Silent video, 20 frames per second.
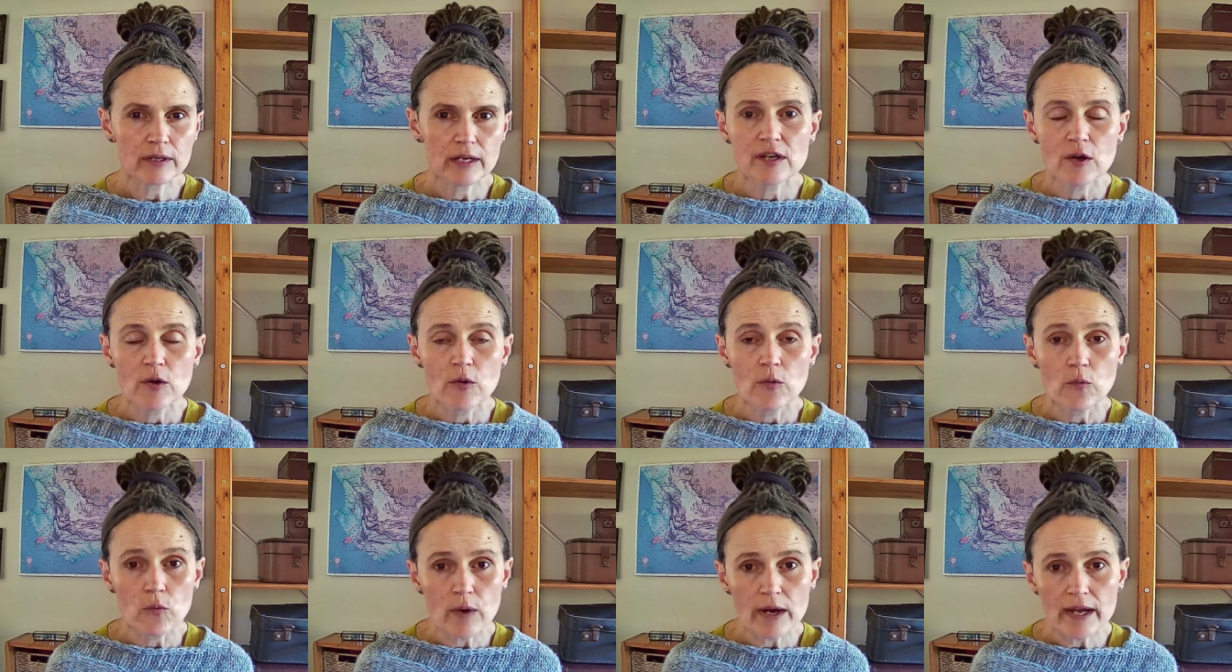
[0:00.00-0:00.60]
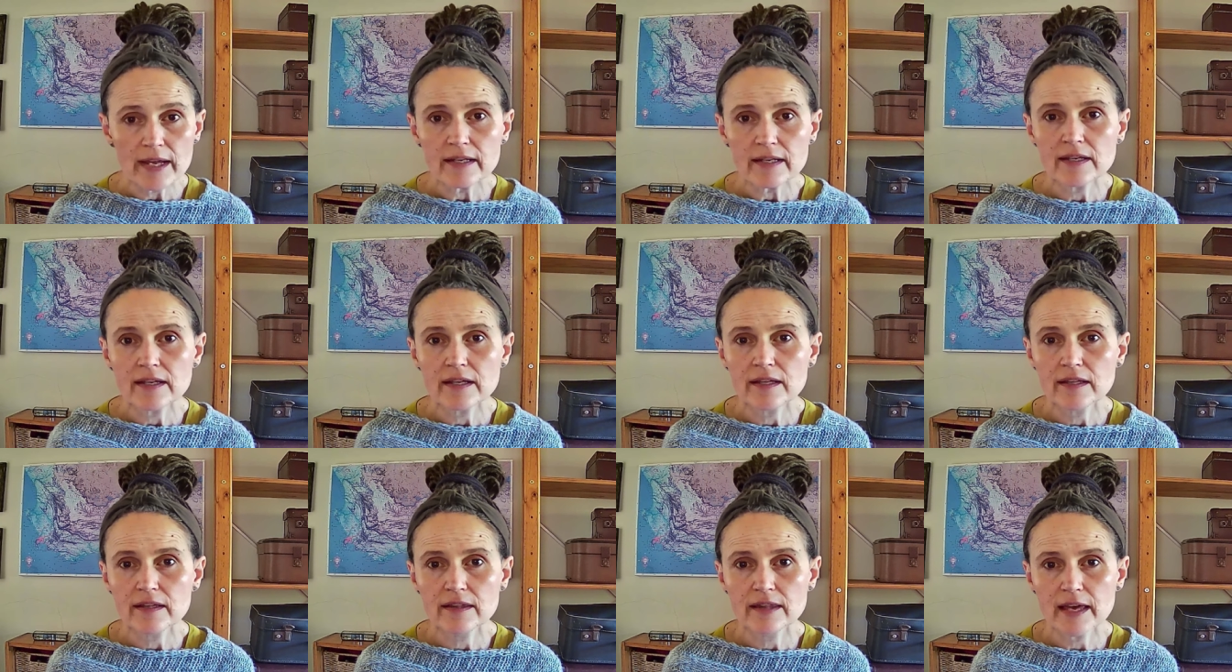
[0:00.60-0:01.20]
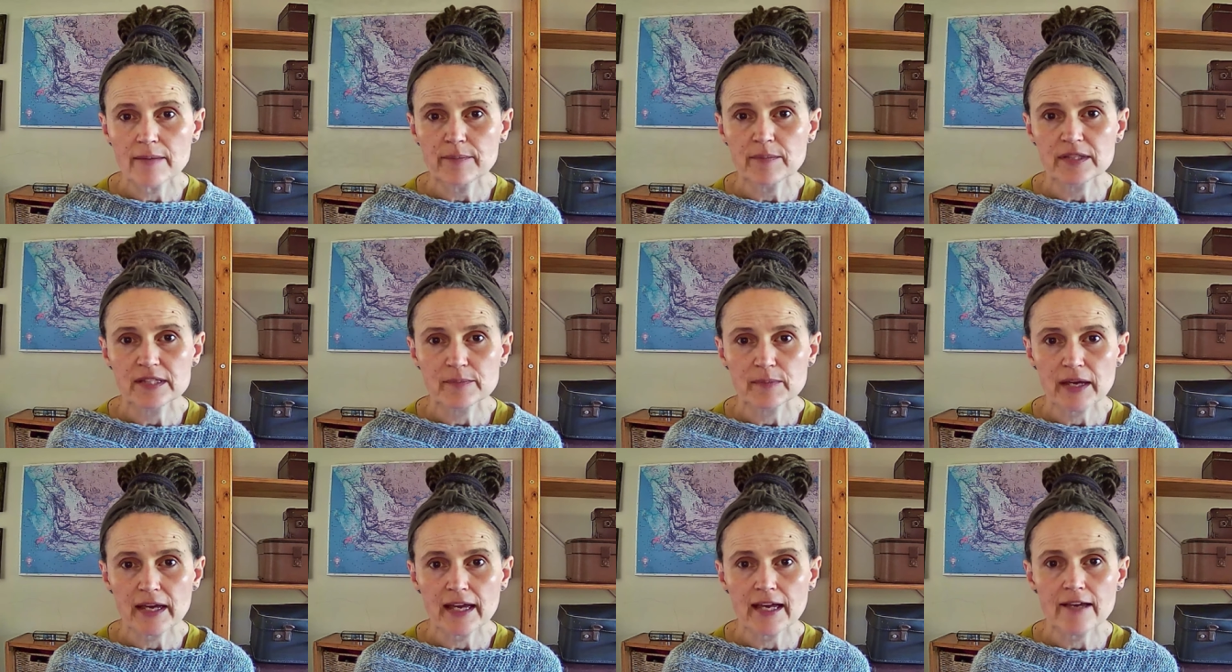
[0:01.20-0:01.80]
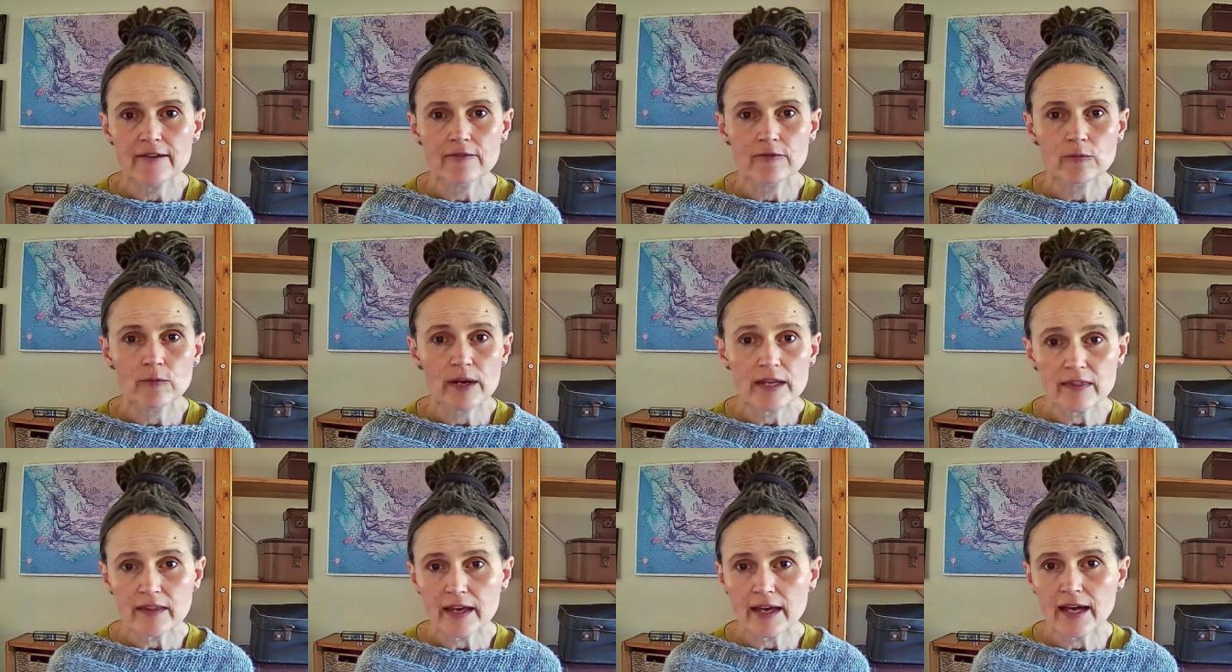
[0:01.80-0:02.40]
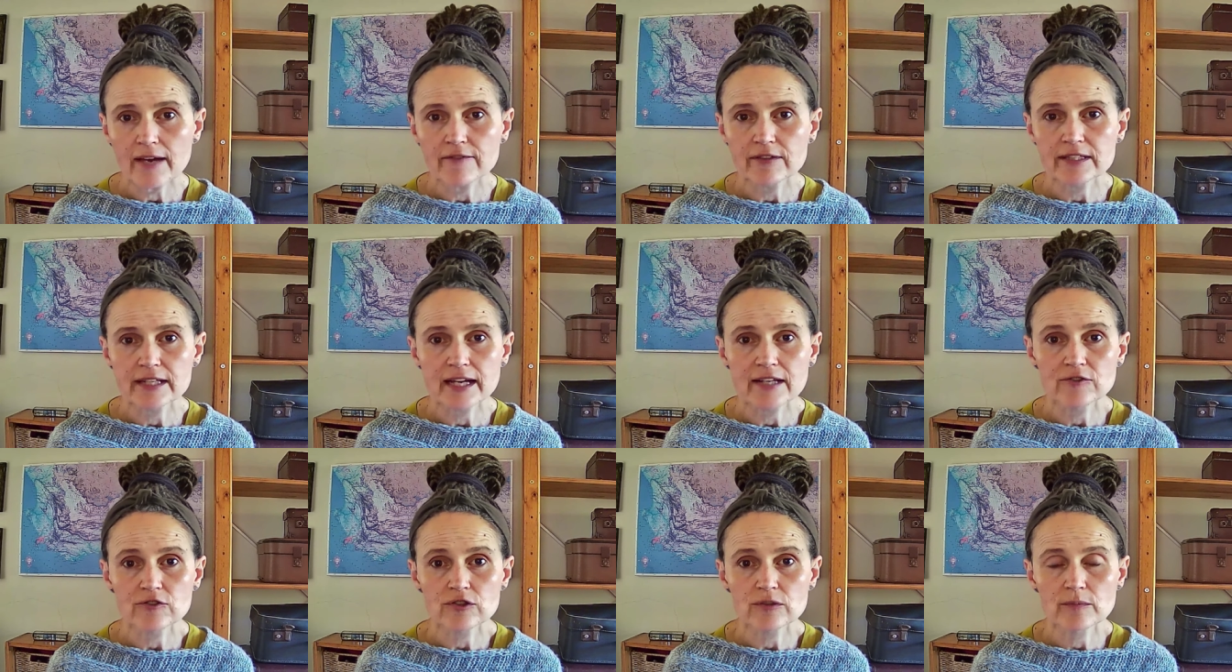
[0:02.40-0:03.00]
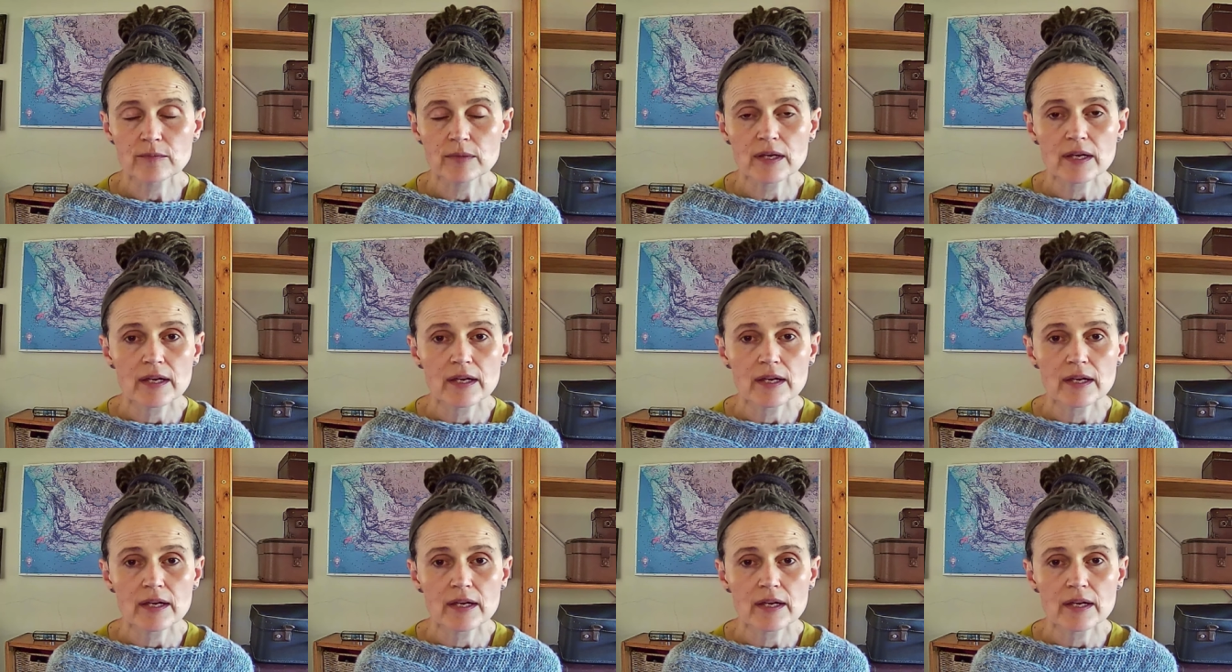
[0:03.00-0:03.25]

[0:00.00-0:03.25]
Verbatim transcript: When they misbehave, when they have a tantrum,